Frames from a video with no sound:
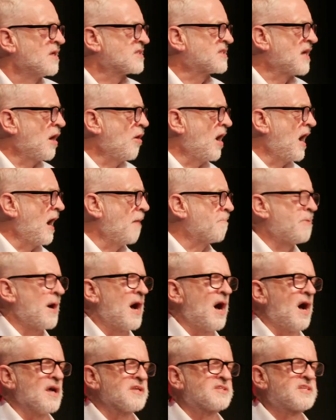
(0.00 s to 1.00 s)
so our
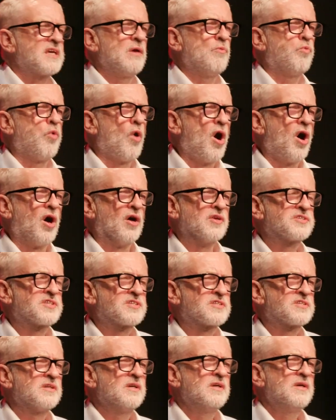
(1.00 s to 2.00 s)
party was
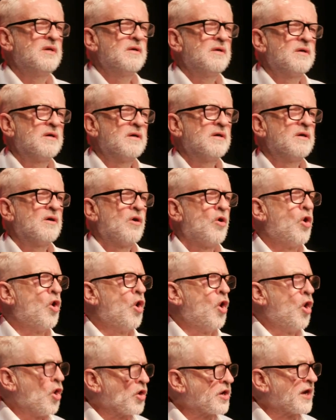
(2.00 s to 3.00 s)

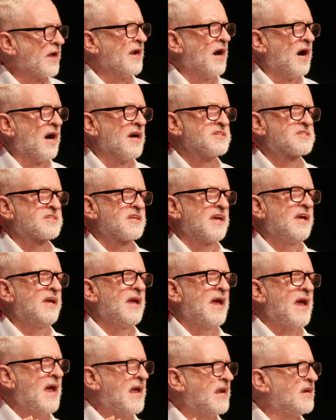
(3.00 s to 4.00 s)
organising
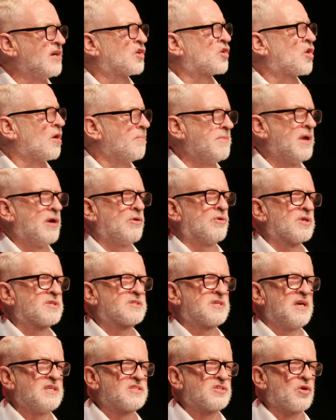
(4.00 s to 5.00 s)
in
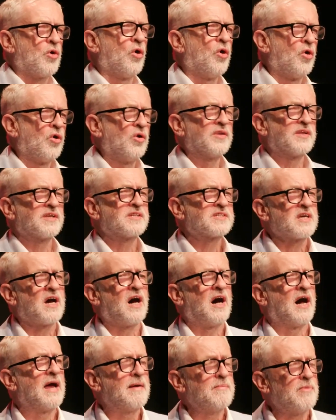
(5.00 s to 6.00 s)
communities all the
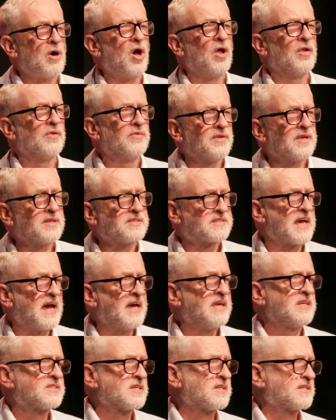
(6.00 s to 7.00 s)
time on the
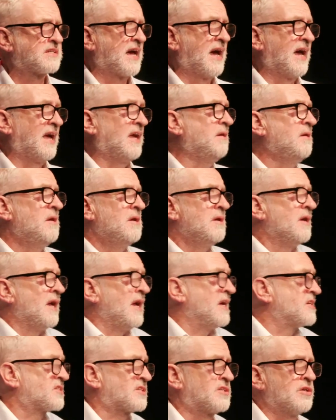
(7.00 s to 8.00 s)
day-to-day -day
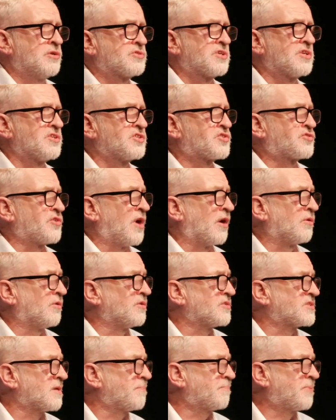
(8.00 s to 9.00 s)
issues and
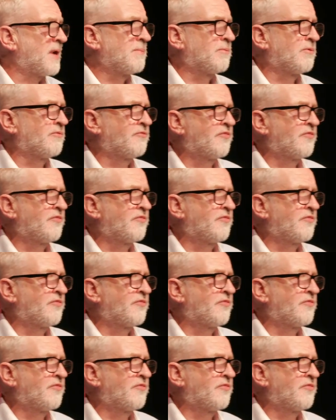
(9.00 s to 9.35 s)
struggles that people